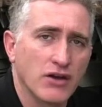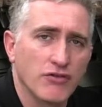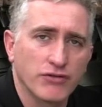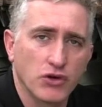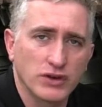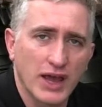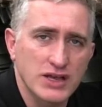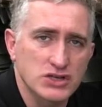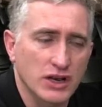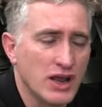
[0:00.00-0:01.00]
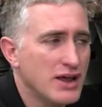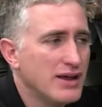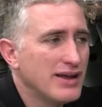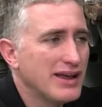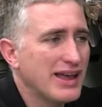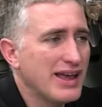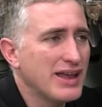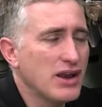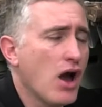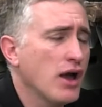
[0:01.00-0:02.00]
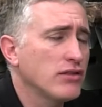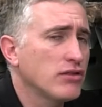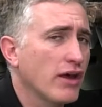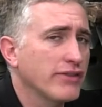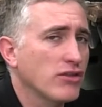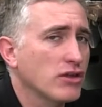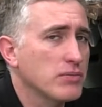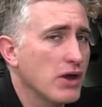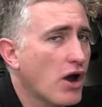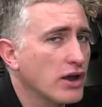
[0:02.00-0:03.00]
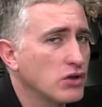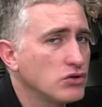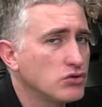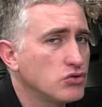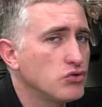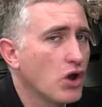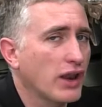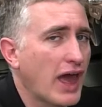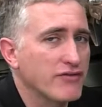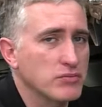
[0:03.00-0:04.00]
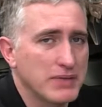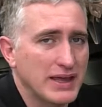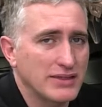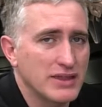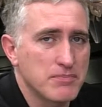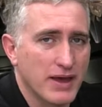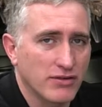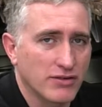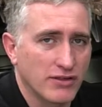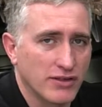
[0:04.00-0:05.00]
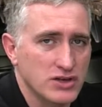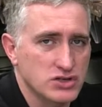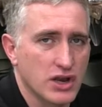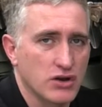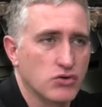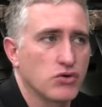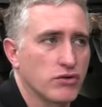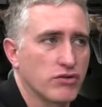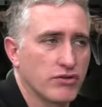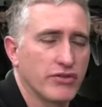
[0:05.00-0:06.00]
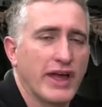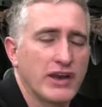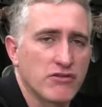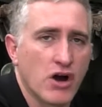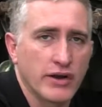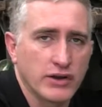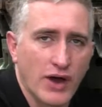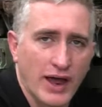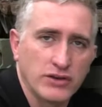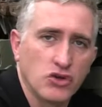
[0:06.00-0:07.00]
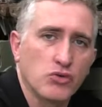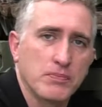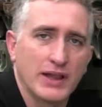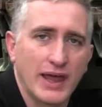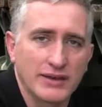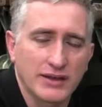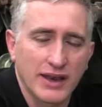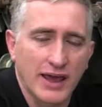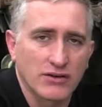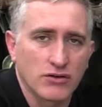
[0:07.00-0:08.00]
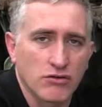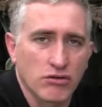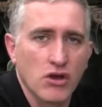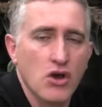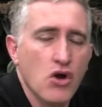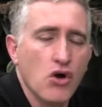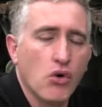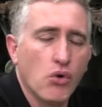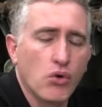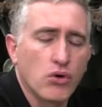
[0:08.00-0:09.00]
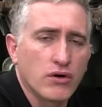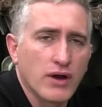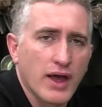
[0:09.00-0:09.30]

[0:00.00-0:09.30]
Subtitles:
flotation. In hindsight, this could be argued to not having been the best decision. And of course, later on you had duckbill end connectors, or